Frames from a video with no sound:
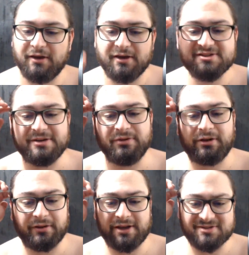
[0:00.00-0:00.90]
Some of the
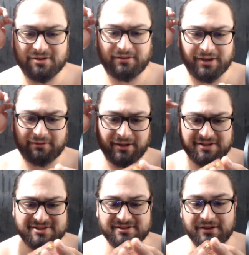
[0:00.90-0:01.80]
clays look
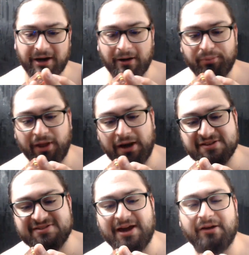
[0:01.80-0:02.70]
like our planet
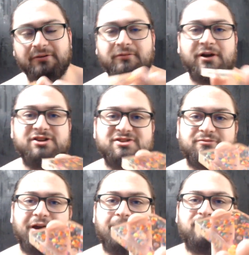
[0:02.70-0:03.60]
Saturn, where I just
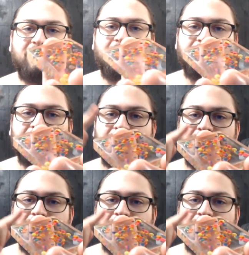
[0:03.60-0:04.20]
wrapped a color,